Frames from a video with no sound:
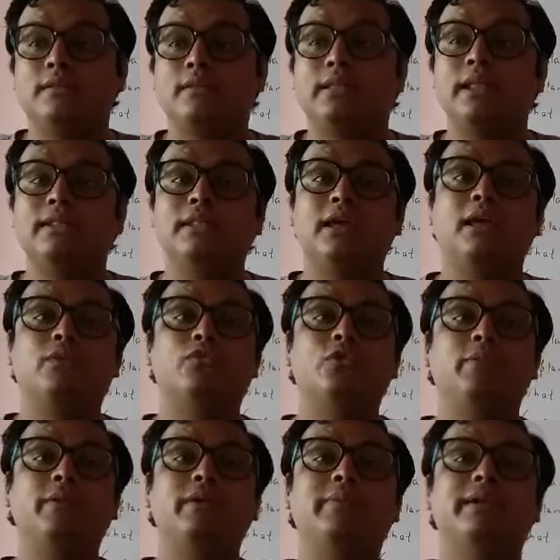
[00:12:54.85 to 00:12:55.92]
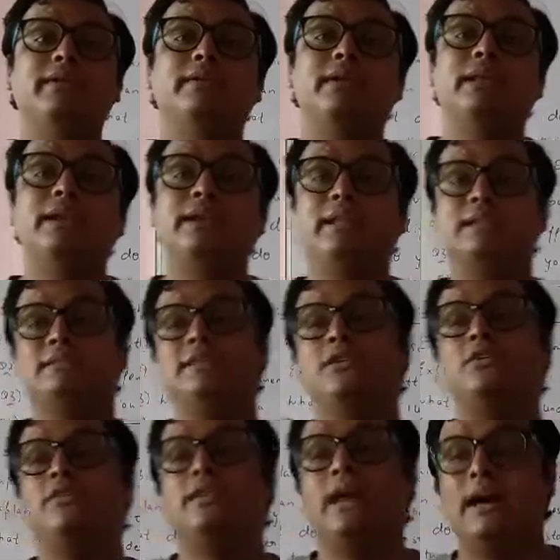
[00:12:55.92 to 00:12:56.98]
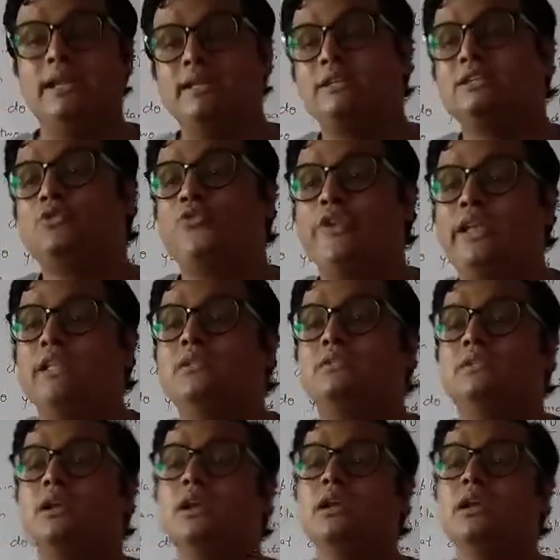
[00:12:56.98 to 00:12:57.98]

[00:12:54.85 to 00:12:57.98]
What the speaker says: Then there would be basically testing of tires, wheels.